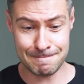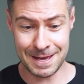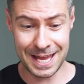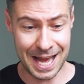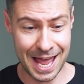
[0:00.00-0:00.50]

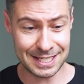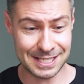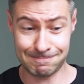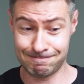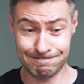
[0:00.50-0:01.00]
It
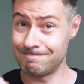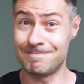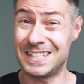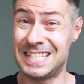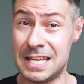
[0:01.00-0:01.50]
has
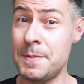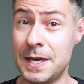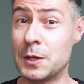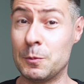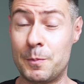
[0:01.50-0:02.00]
the
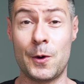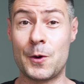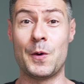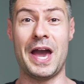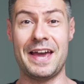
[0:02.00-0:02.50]
typical
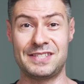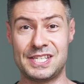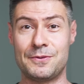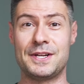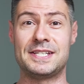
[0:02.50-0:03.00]
Poco F
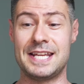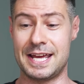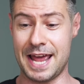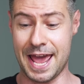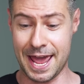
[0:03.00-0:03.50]
series
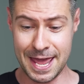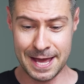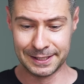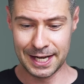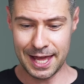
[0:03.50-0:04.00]
DNA,
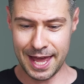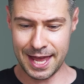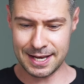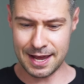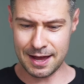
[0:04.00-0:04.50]

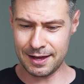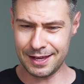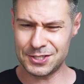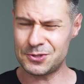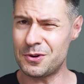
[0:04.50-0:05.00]
and
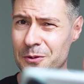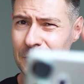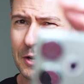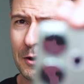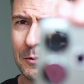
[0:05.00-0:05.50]
it's true,
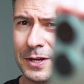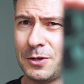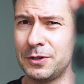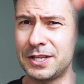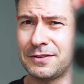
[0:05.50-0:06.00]
when
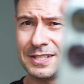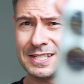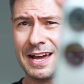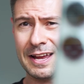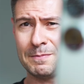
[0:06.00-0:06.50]
you look at the
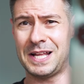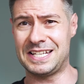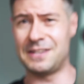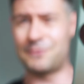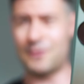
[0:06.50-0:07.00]
design,
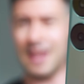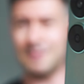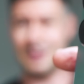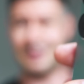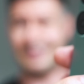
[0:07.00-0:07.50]
plastic
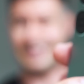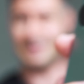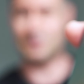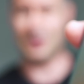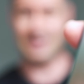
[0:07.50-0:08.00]
frame,
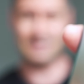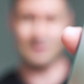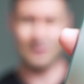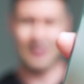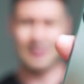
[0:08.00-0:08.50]

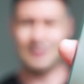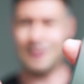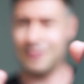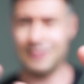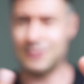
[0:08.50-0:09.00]
unimpressive,
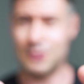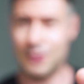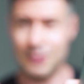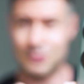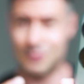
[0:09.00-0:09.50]
nothing that you're
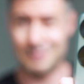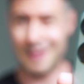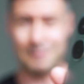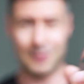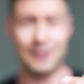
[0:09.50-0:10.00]
going to
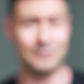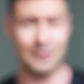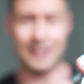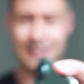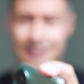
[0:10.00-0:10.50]
remember
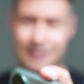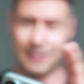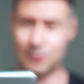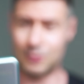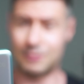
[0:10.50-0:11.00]
very
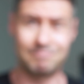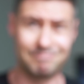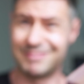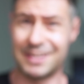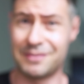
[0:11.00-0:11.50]
clearly or
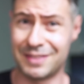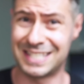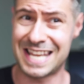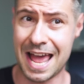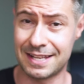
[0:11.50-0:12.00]
nothing
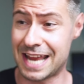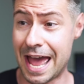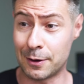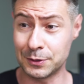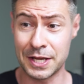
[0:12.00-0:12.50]
that stands
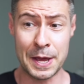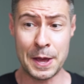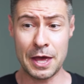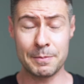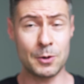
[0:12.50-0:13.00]
out.
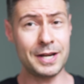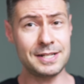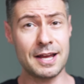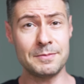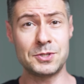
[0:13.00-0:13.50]
But when
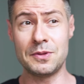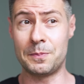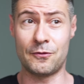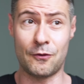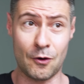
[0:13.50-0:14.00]
it comes to the
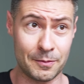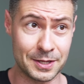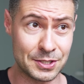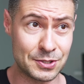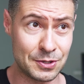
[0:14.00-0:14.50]

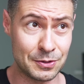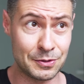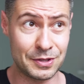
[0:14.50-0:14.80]
performance, to